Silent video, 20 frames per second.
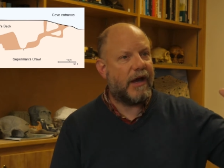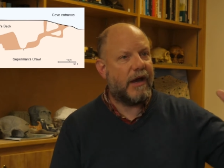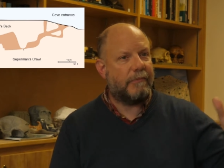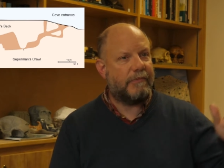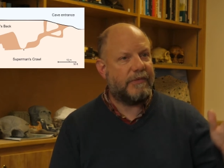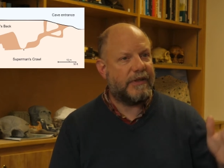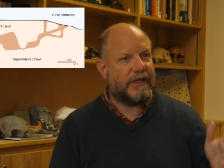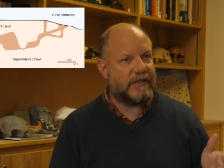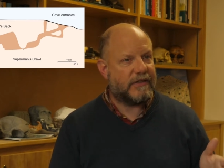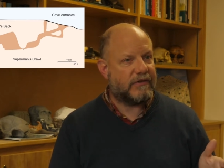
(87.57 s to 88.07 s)
up
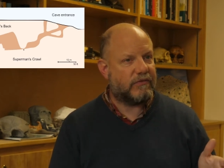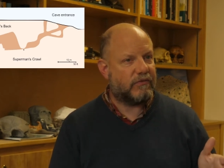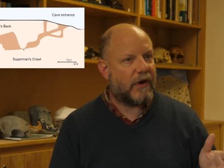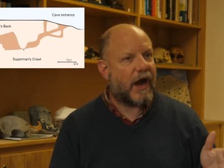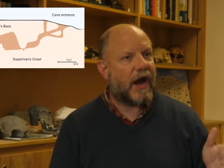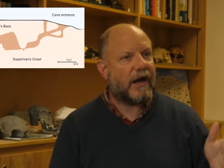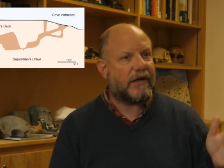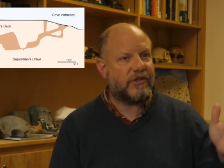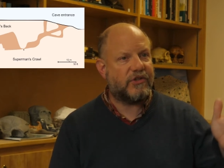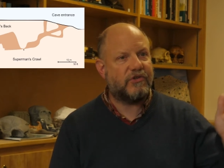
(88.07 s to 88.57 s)
this
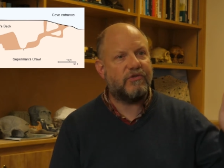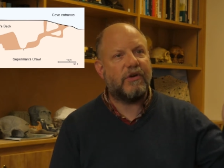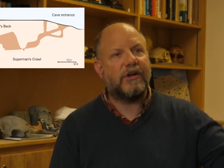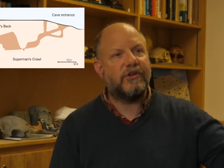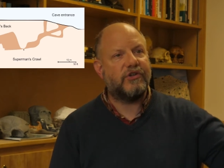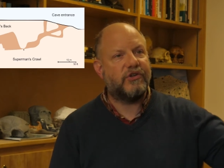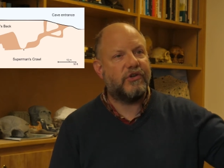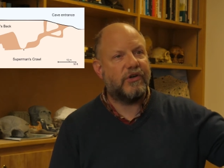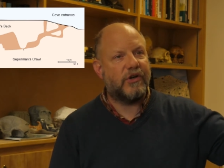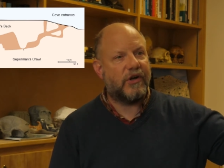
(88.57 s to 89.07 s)
rock
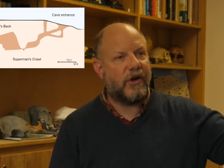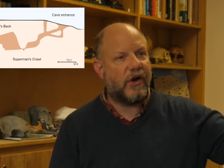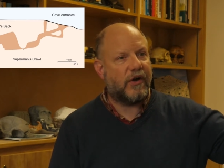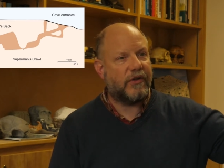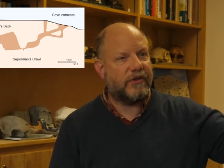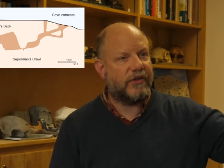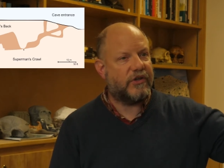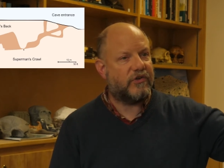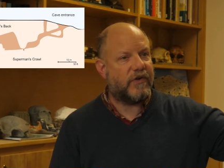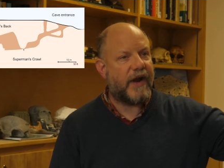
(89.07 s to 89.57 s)
structure
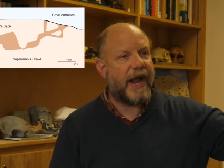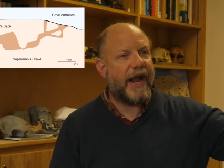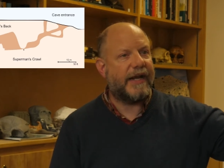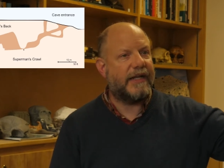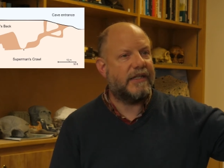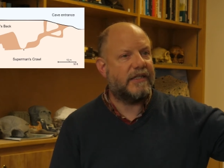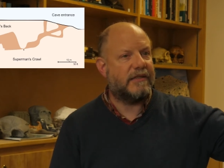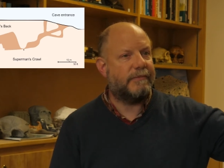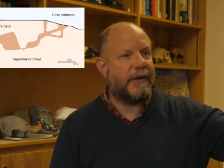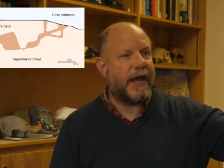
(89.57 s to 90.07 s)
called the
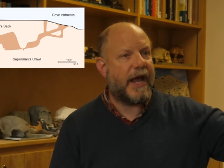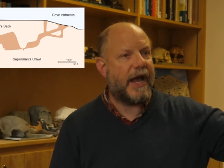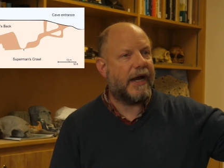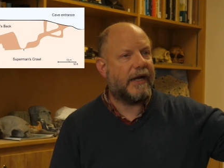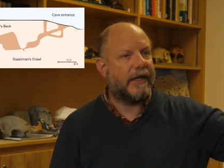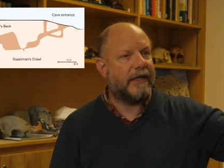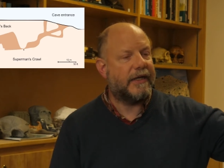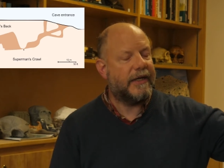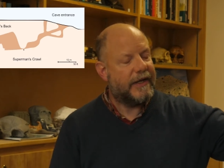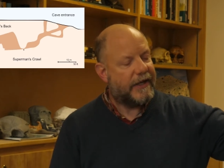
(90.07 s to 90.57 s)
Dragon's
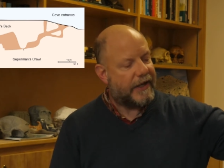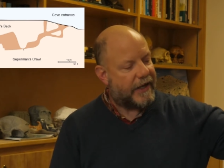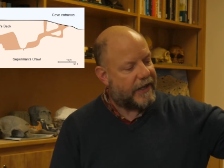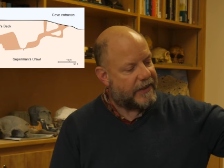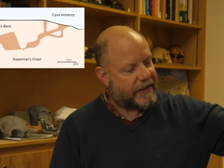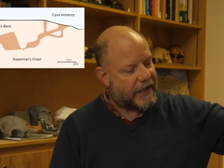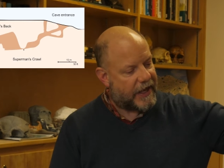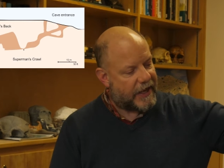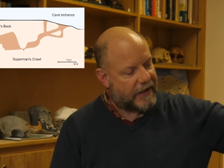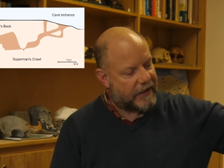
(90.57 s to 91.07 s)
Back,
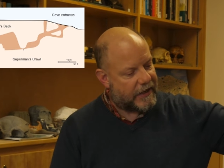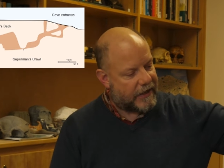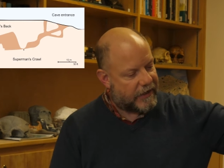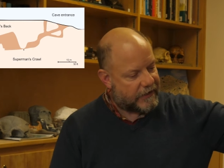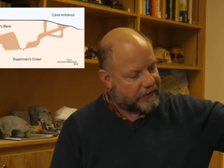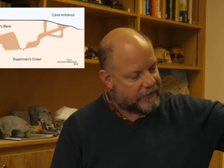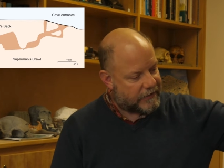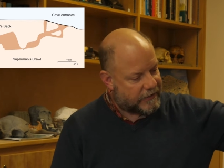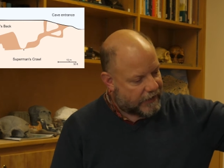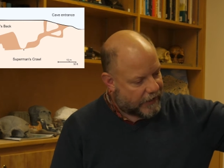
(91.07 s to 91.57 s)
and then
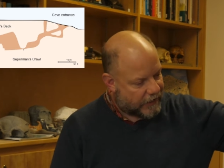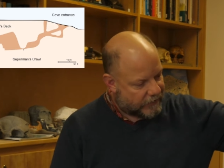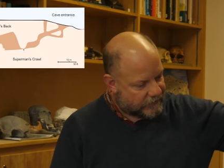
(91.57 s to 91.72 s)
a